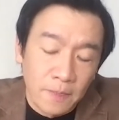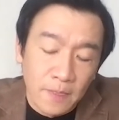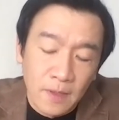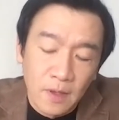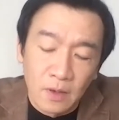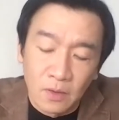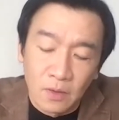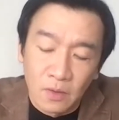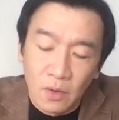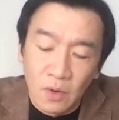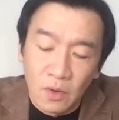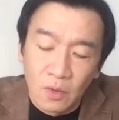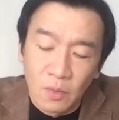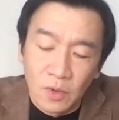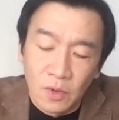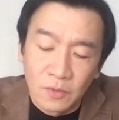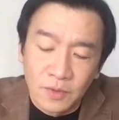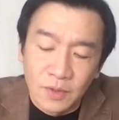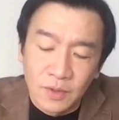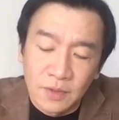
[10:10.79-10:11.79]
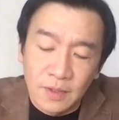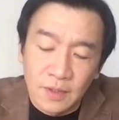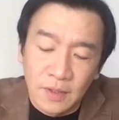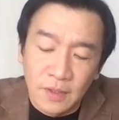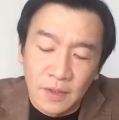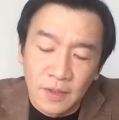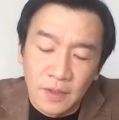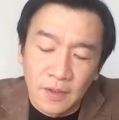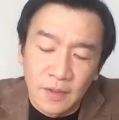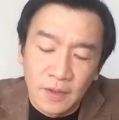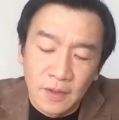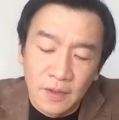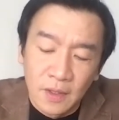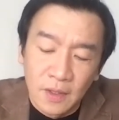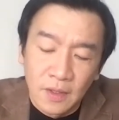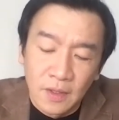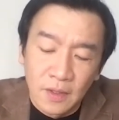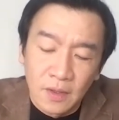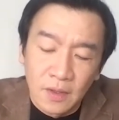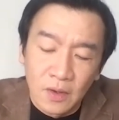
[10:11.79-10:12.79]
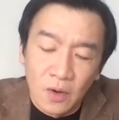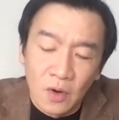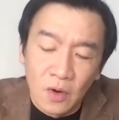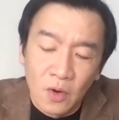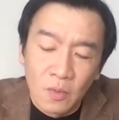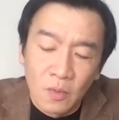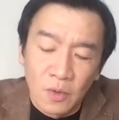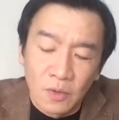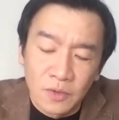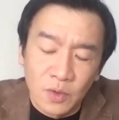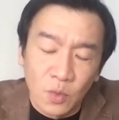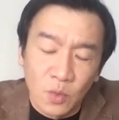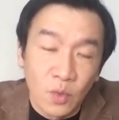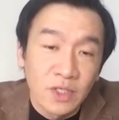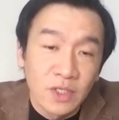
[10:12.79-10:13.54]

you know, almost uh, almost